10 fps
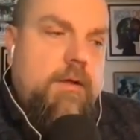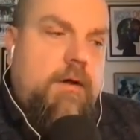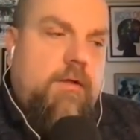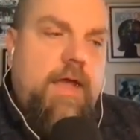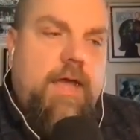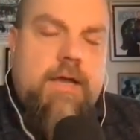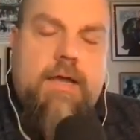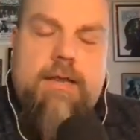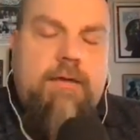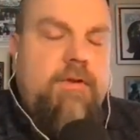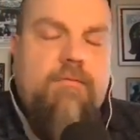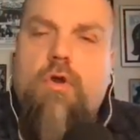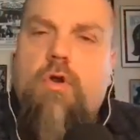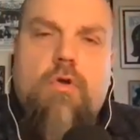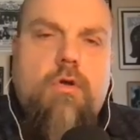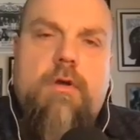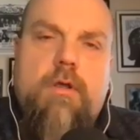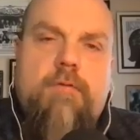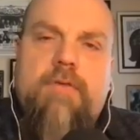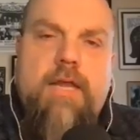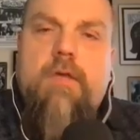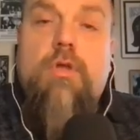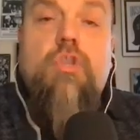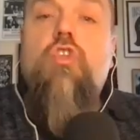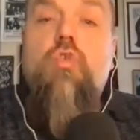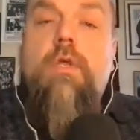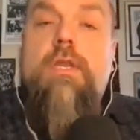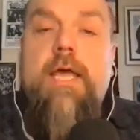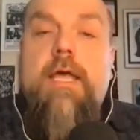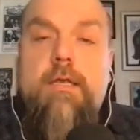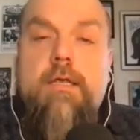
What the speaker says: all that, I've never heard of anyone doing that.